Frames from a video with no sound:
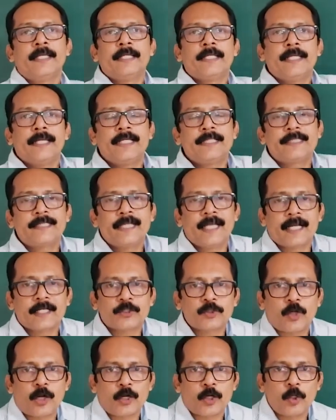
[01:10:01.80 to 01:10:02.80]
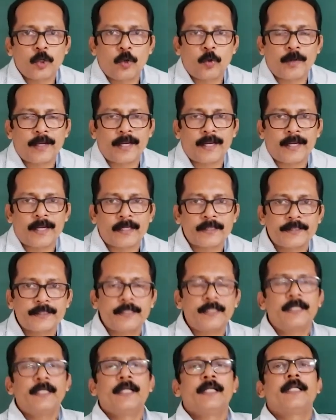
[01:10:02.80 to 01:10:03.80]
Eg has got lower
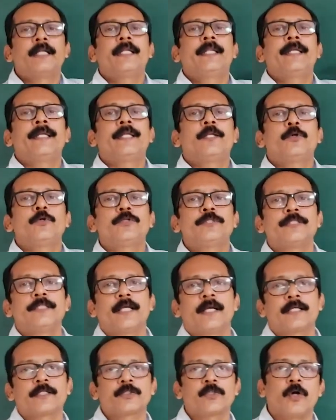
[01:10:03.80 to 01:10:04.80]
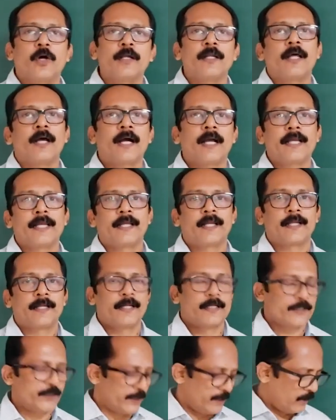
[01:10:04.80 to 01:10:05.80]
energy, T2G has got higher
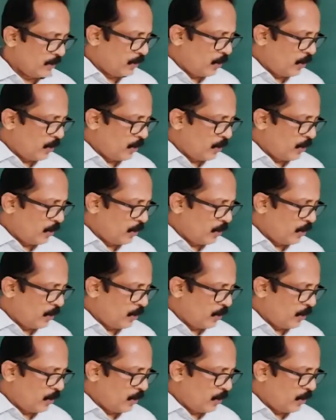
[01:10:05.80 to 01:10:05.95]
energy.